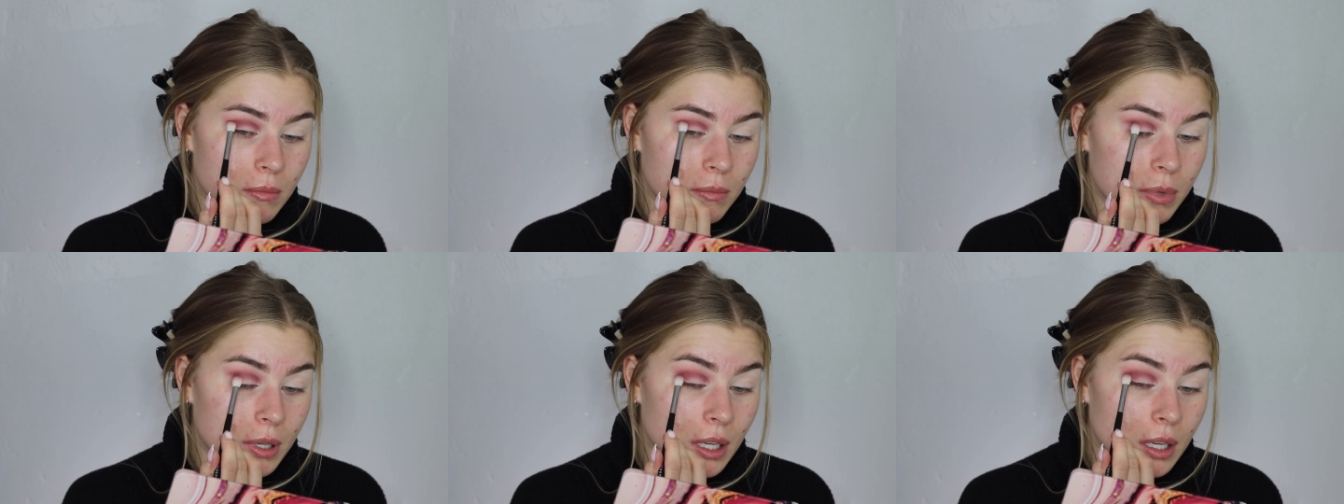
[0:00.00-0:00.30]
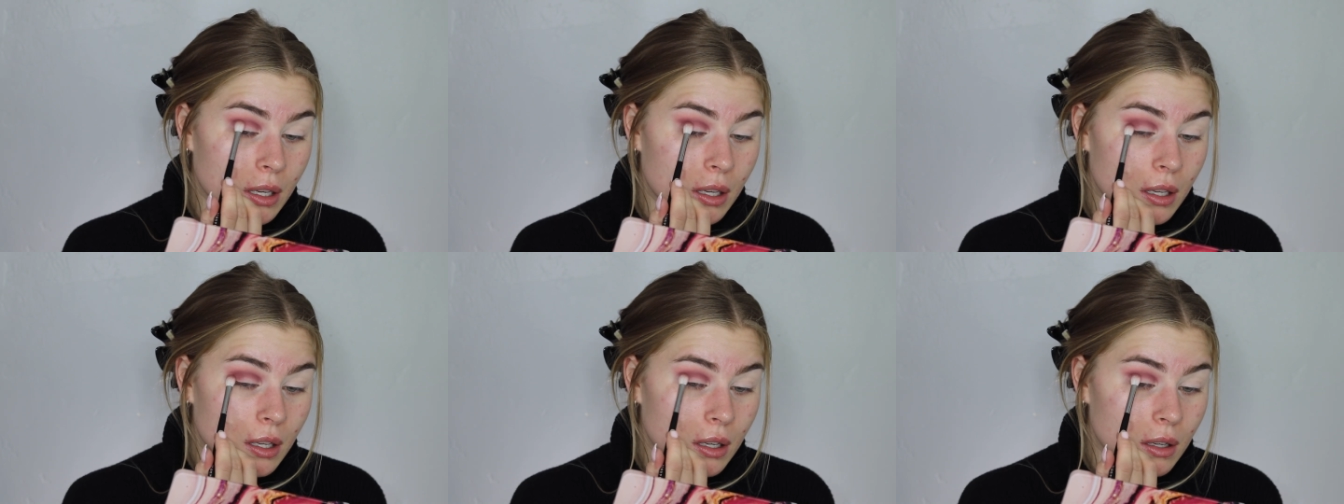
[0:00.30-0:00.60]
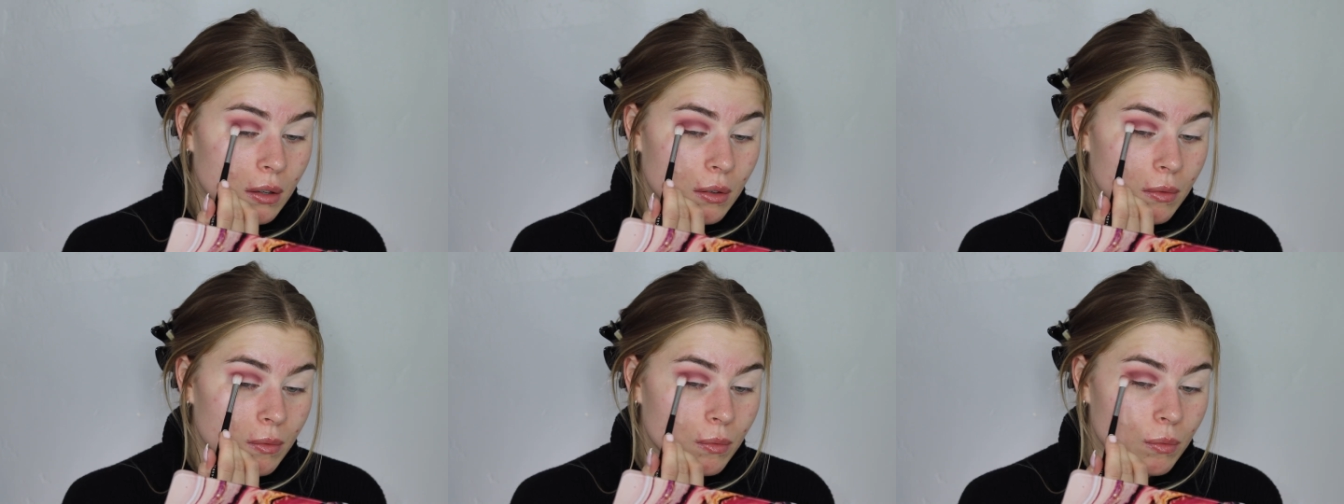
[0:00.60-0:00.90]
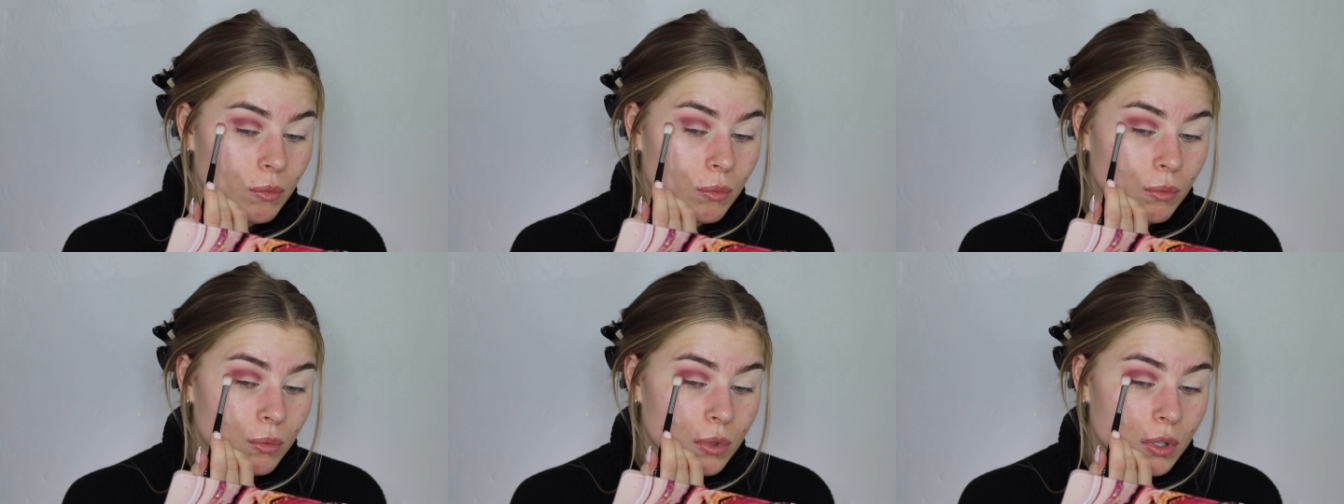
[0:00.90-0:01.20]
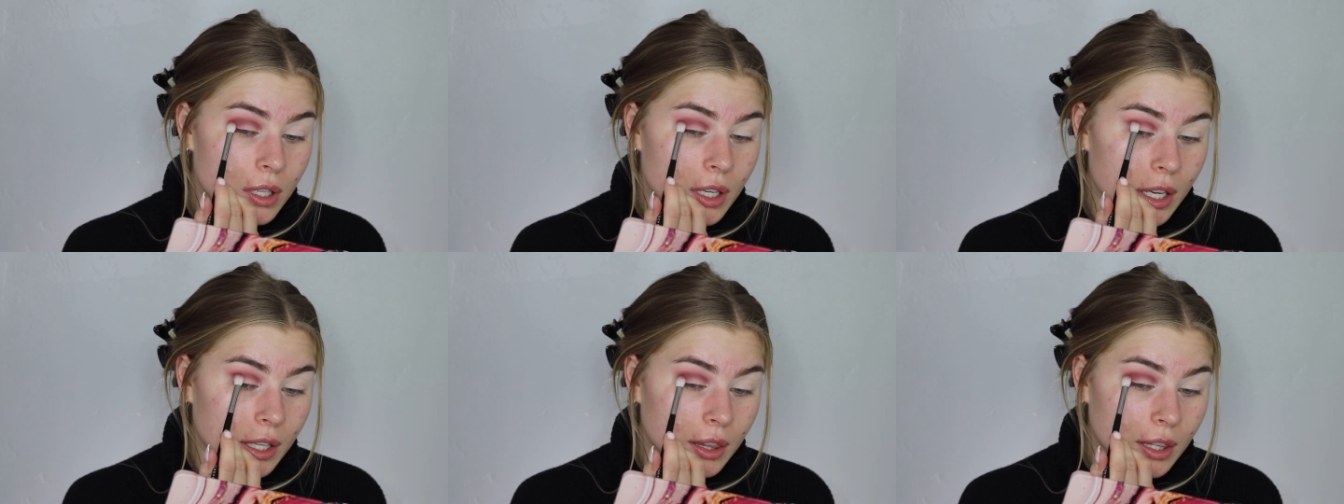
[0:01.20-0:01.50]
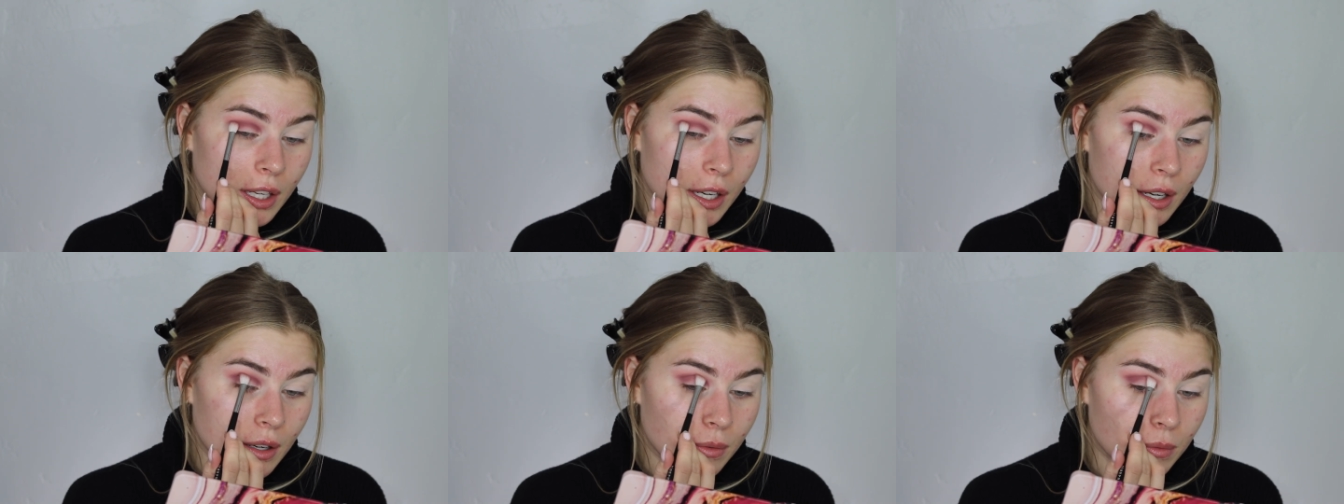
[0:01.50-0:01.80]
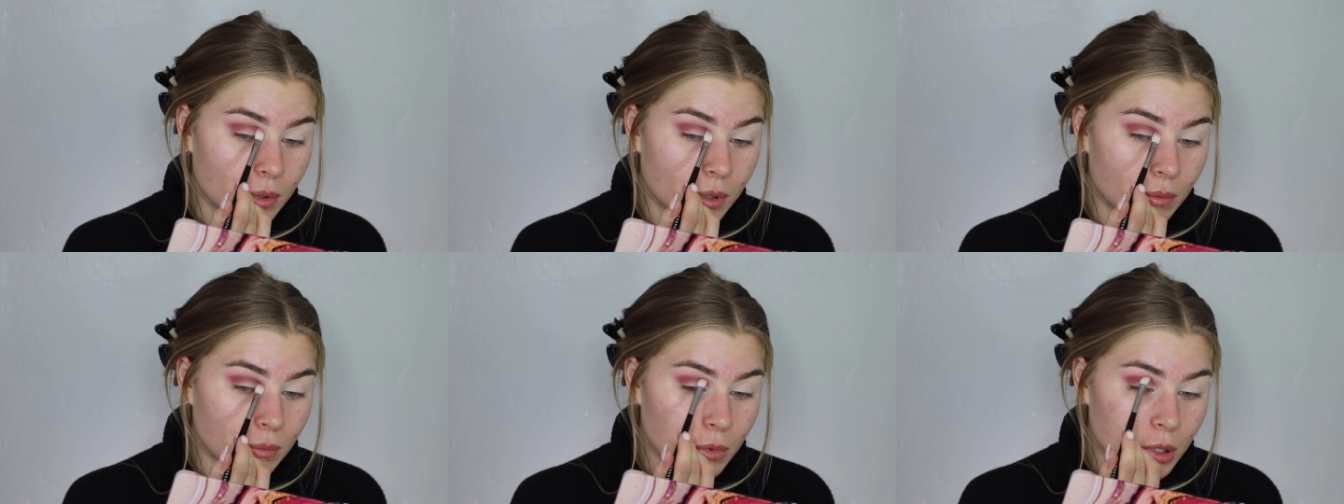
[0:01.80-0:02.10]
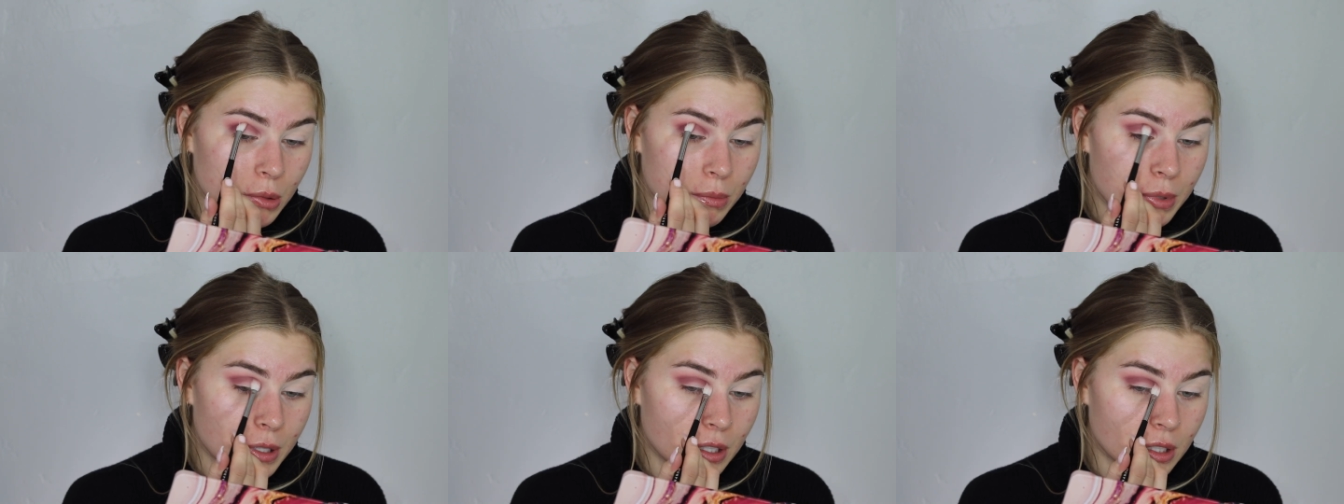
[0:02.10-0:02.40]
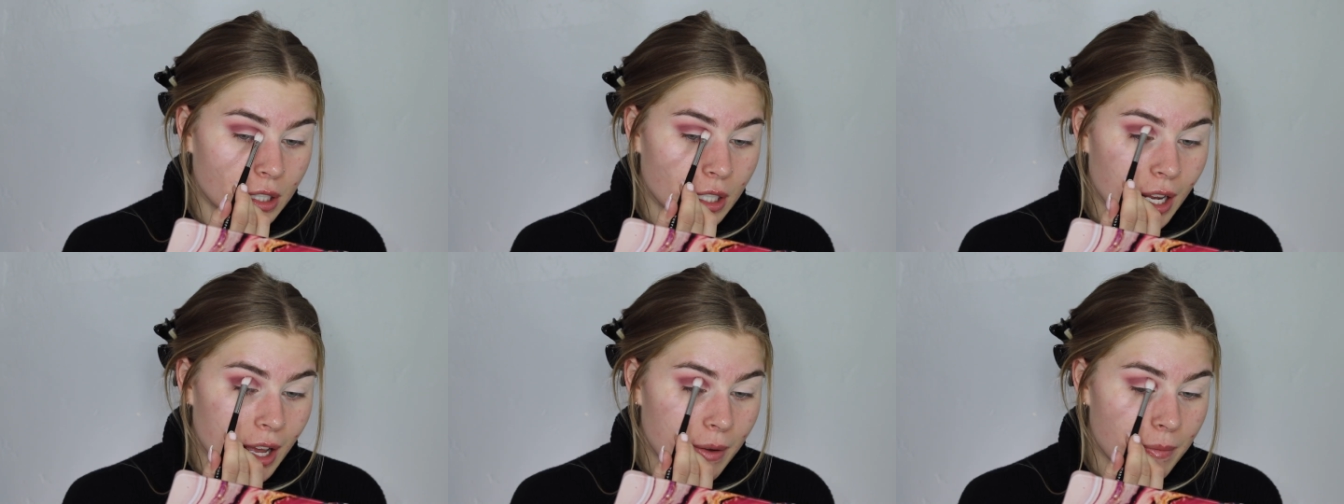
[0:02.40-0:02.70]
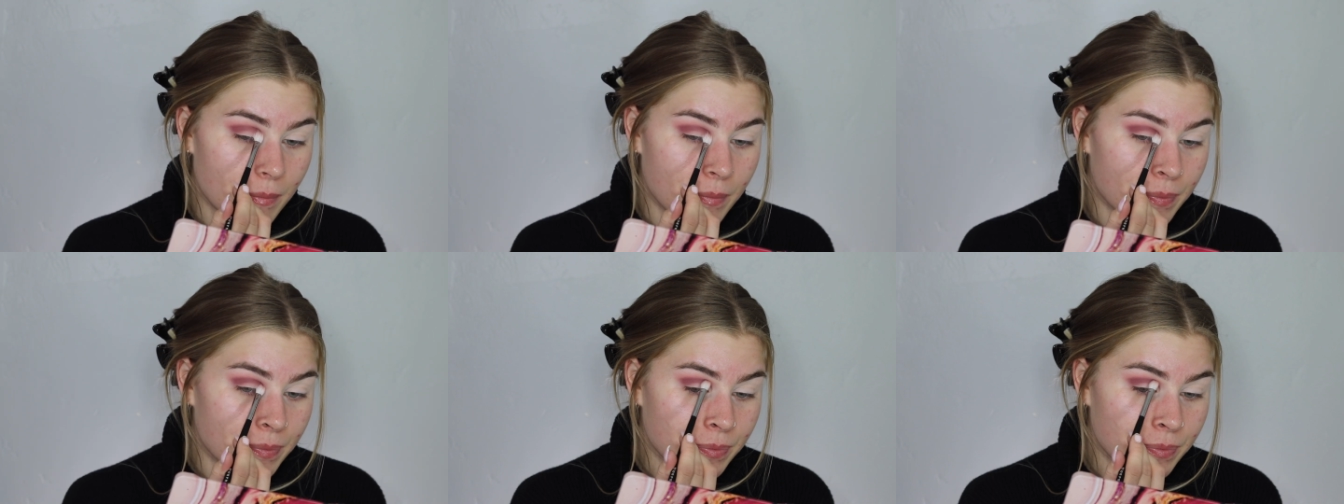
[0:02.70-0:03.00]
but we'll get there. We'll build it up.